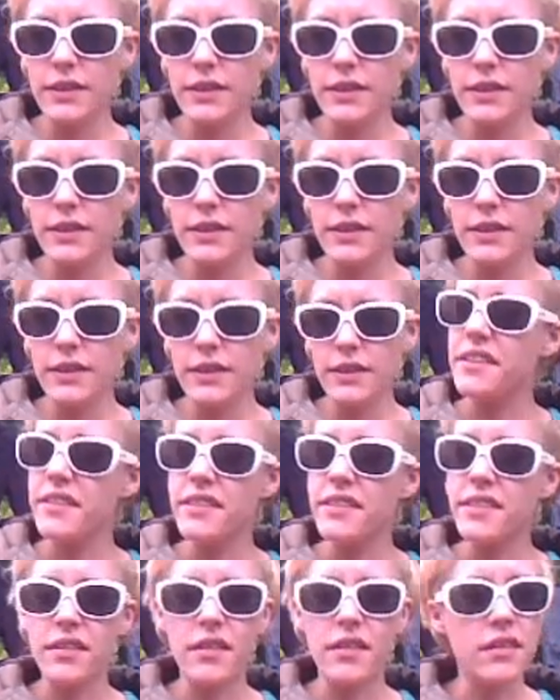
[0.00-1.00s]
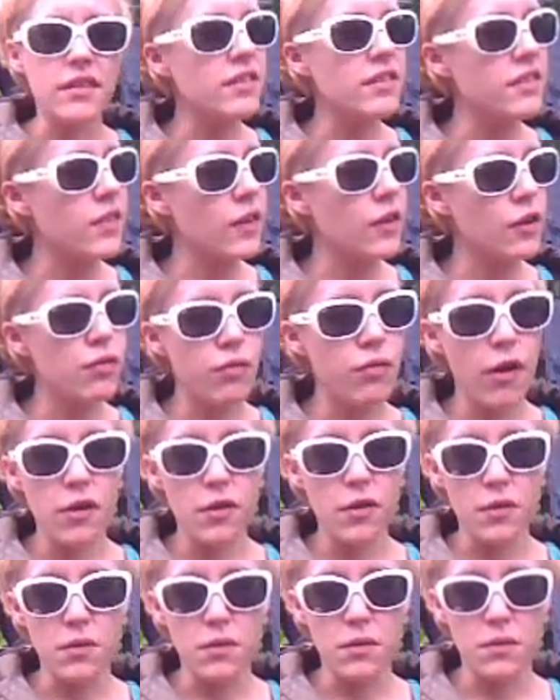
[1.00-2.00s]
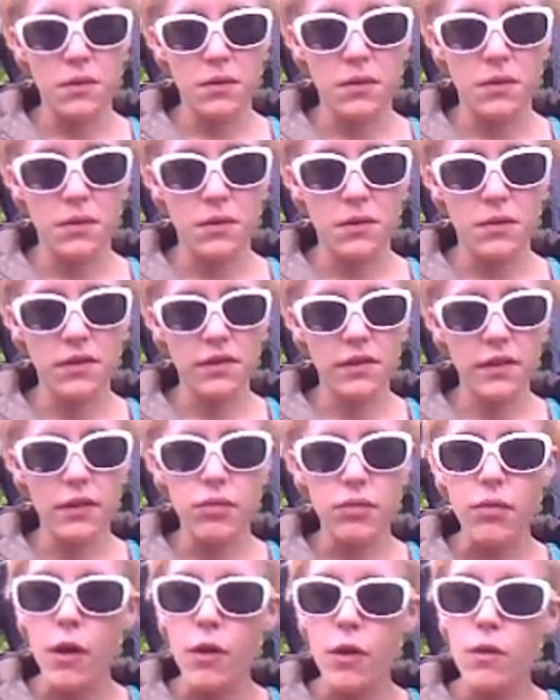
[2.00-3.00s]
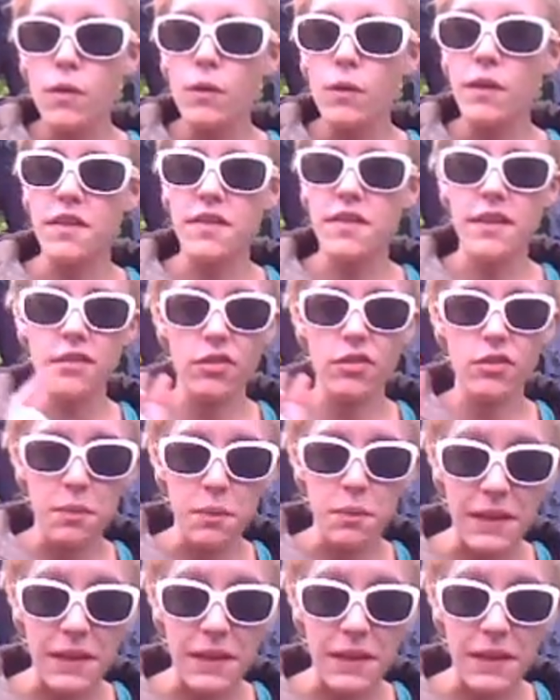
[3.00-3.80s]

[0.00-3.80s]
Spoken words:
Shit, man, does the crow that sits on top